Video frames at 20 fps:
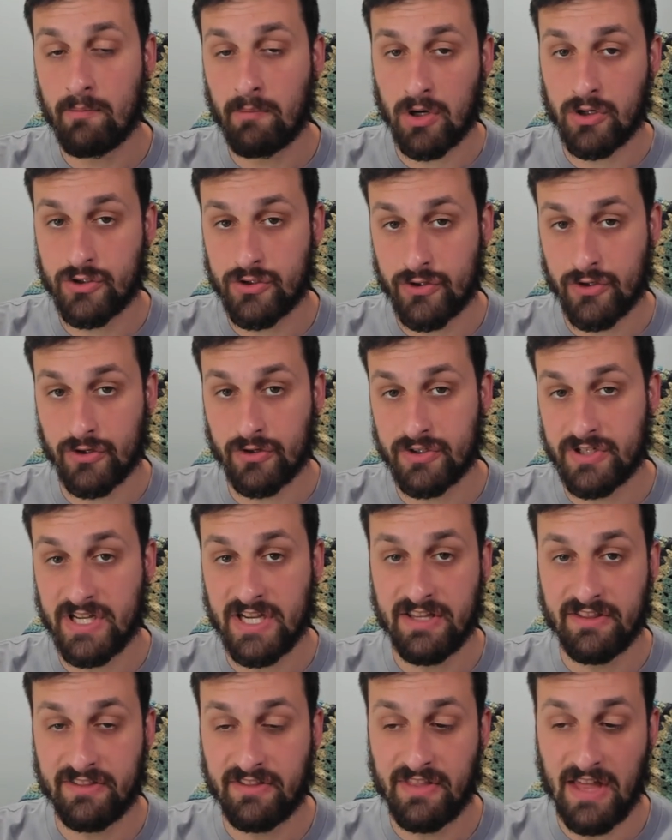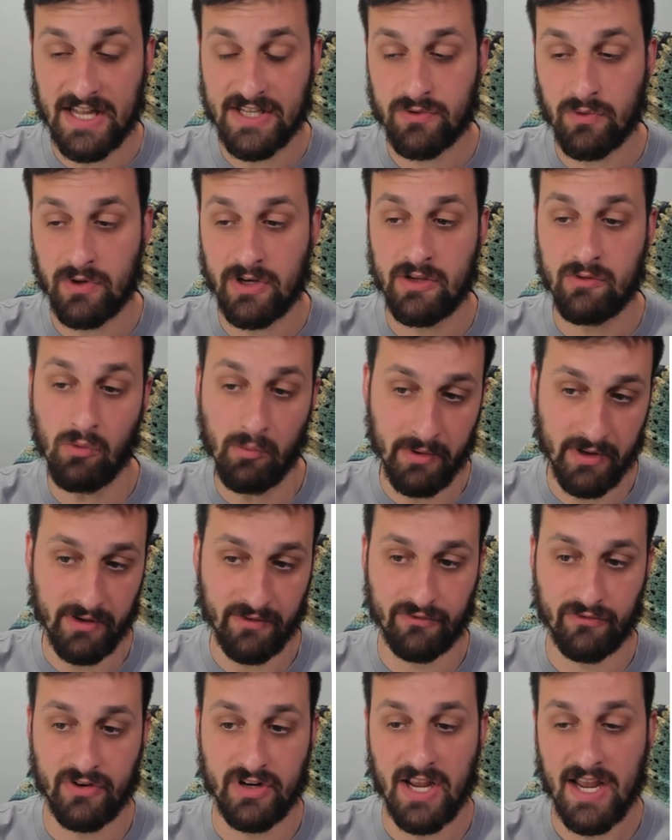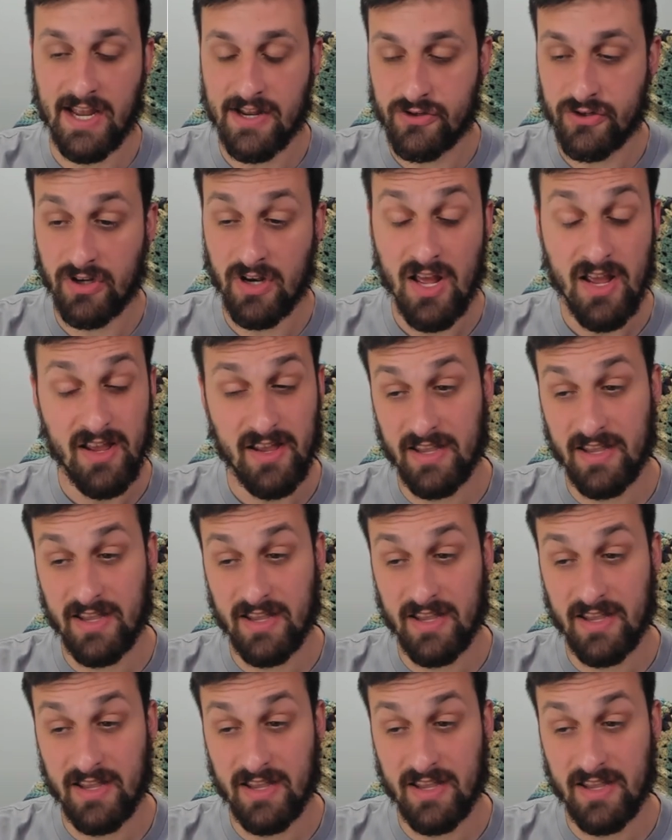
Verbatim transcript: March thirteenth. That's when he will be a free agent.